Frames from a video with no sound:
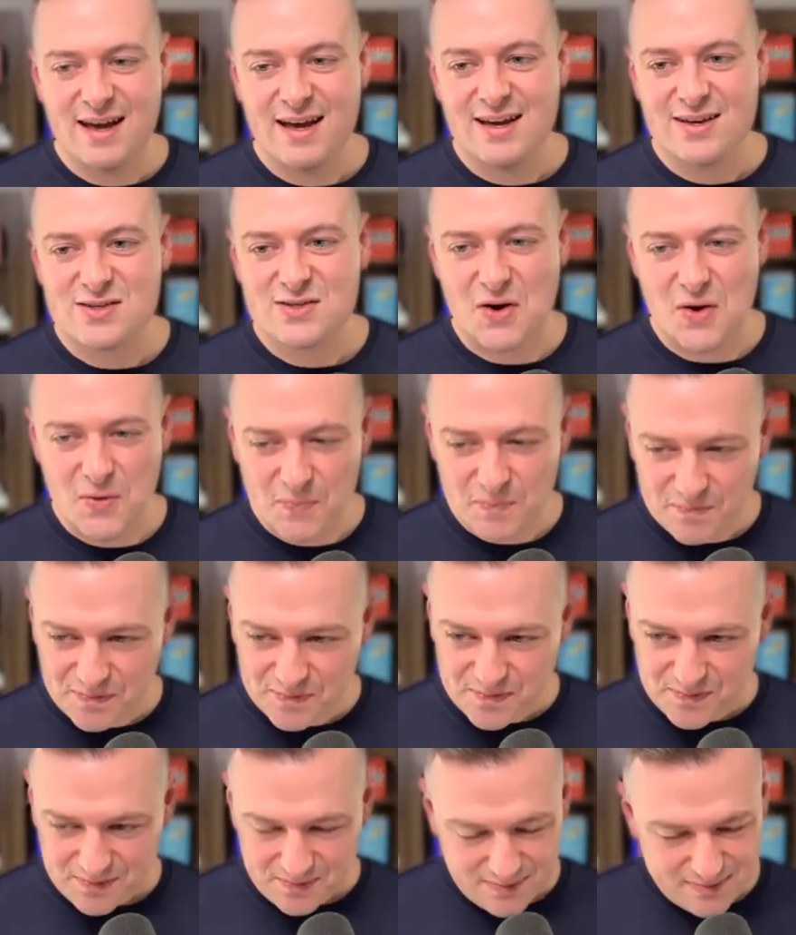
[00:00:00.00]
So
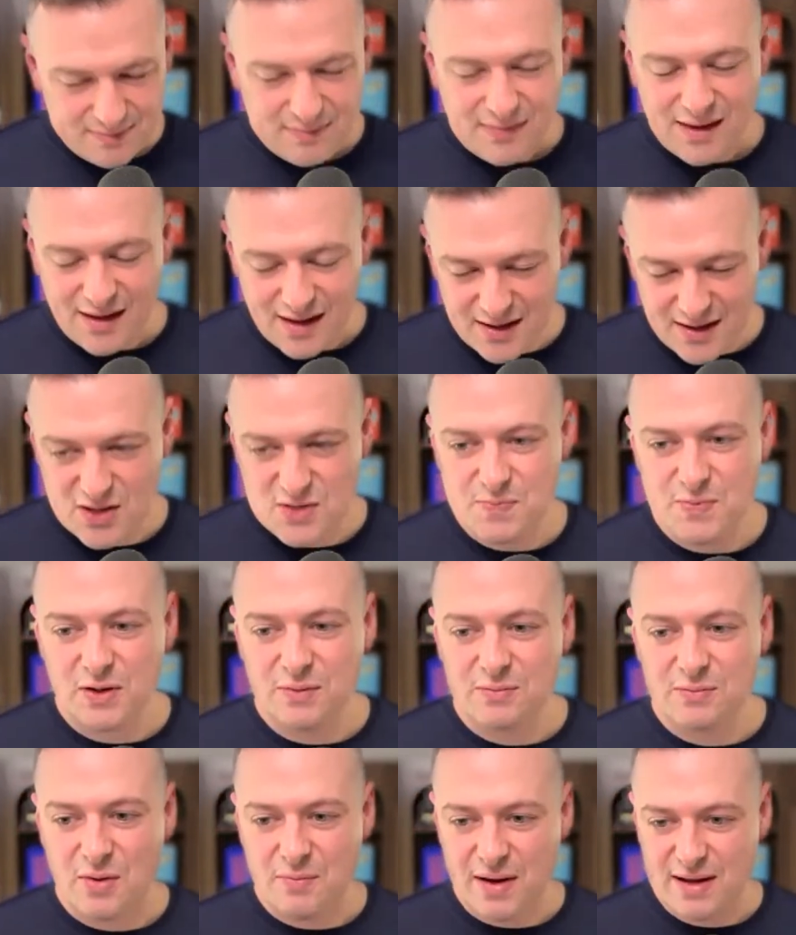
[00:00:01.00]
it does build
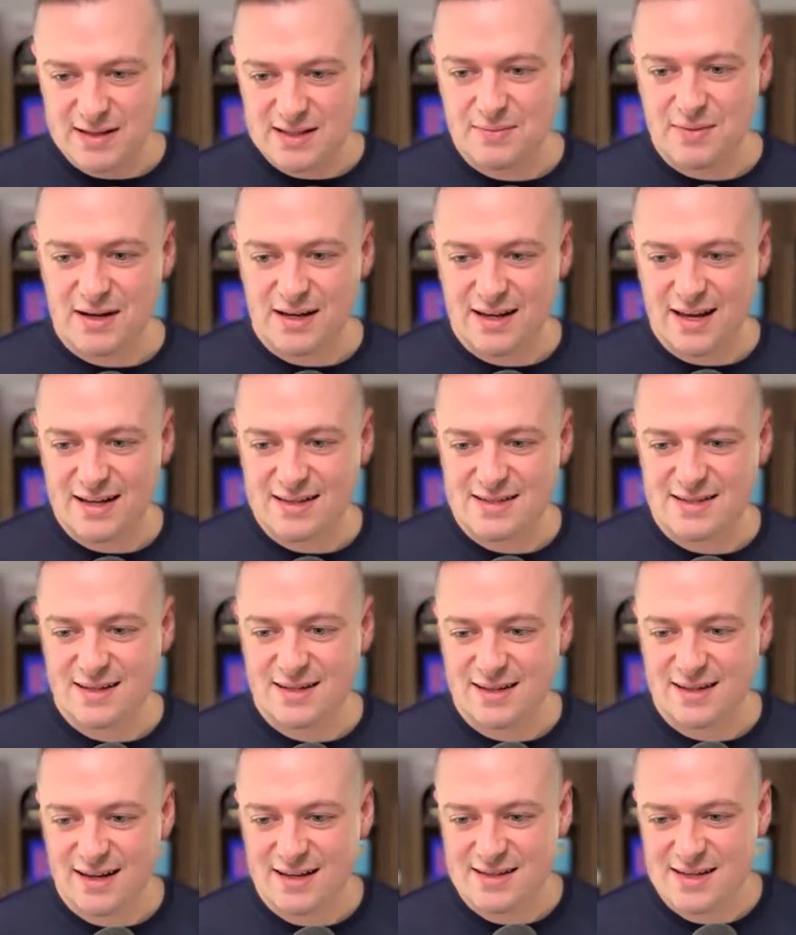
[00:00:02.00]
momentum and it gets
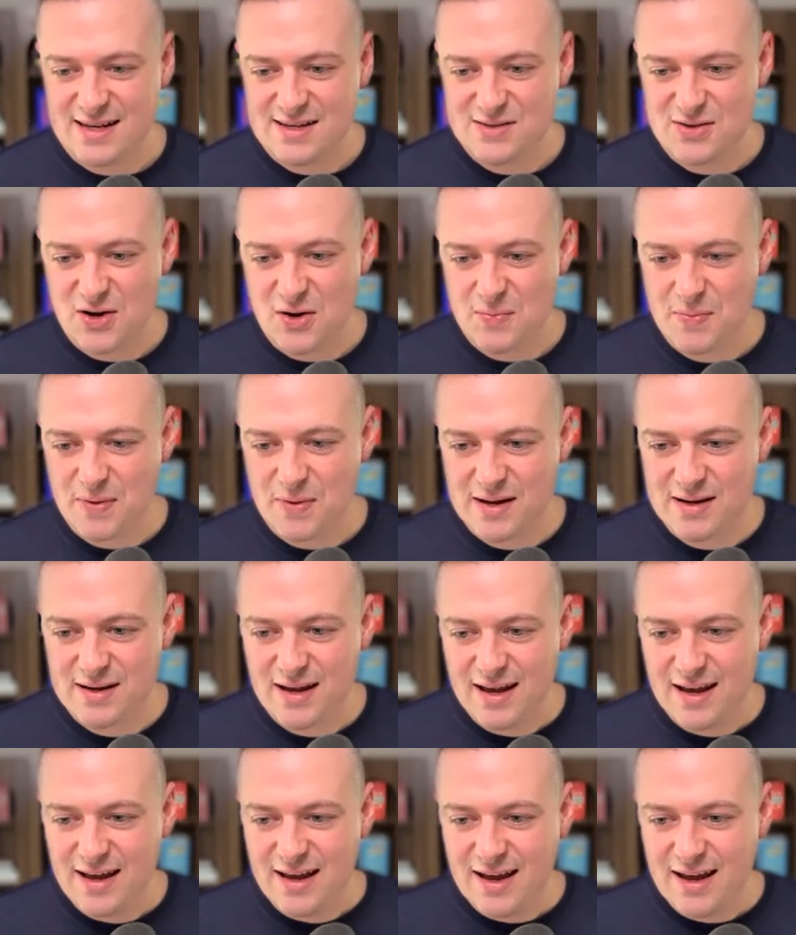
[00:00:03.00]
easier. But
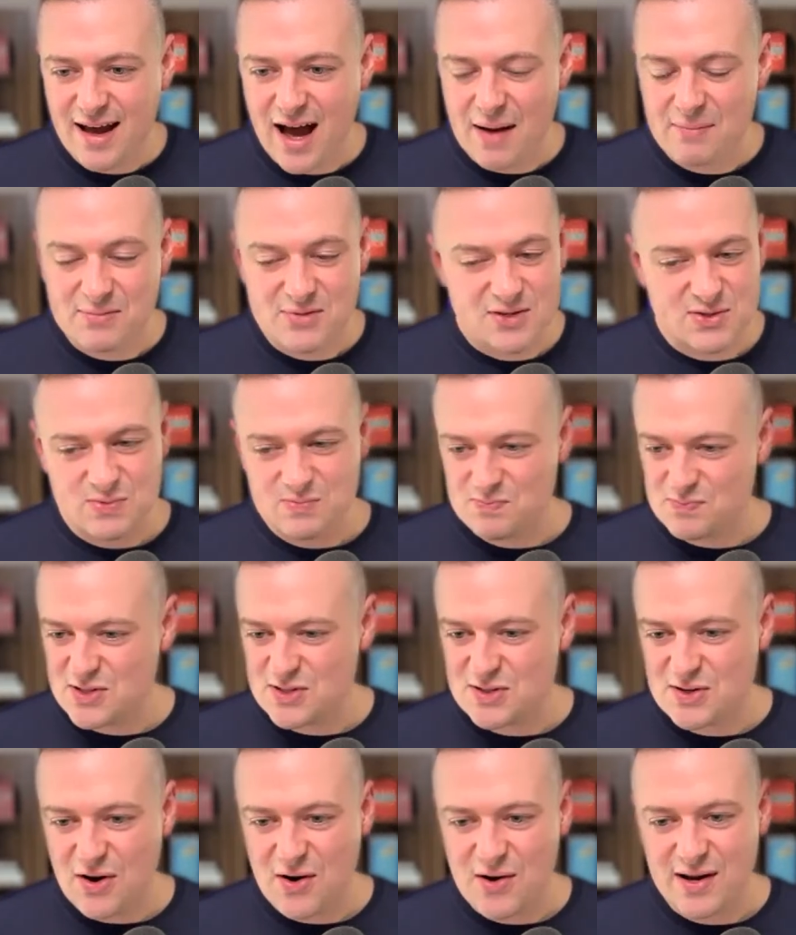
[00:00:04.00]
just
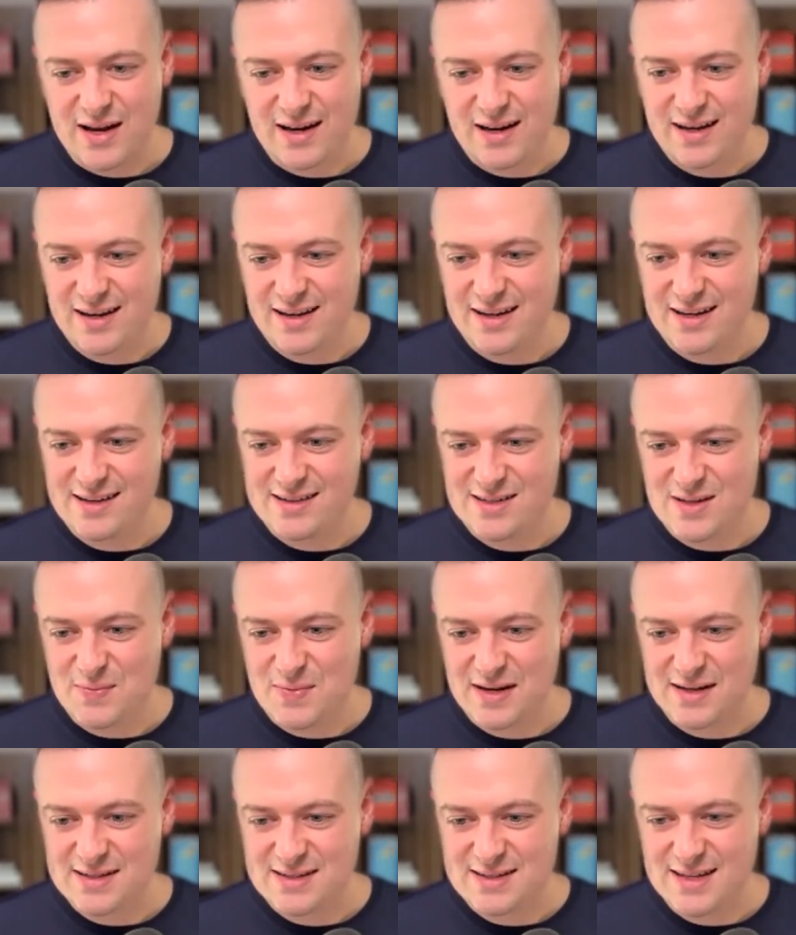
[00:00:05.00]
starting is the
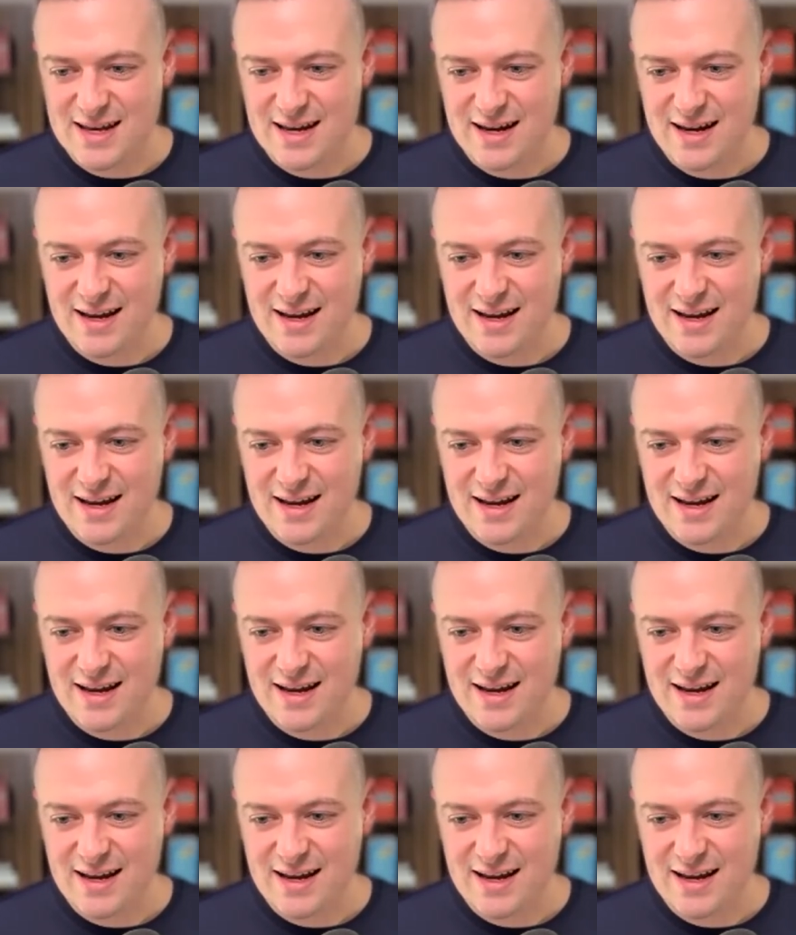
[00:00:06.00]
biggest thing.